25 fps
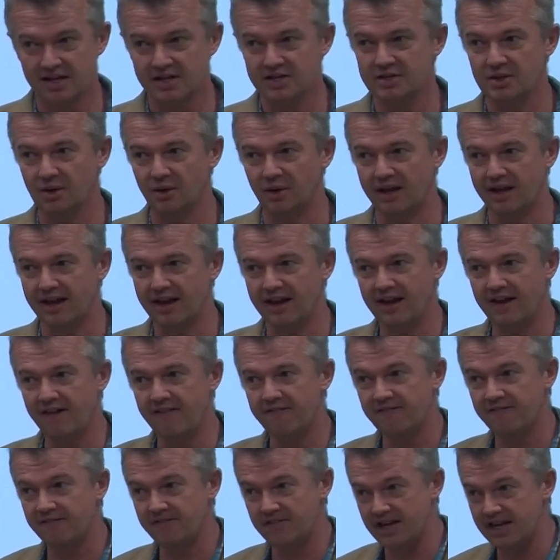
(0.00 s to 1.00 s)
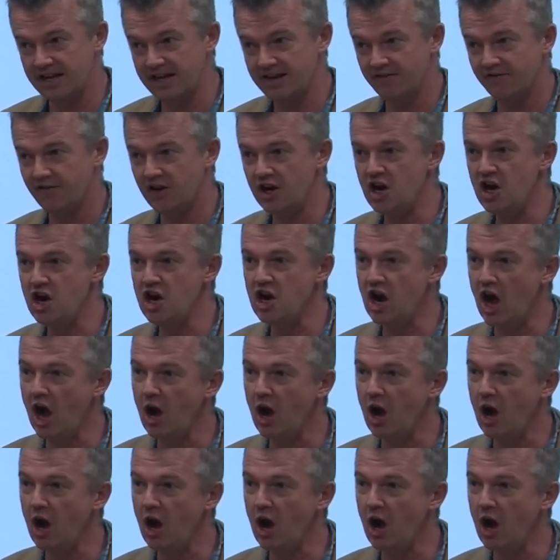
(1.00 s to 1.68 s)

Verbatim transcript: So if even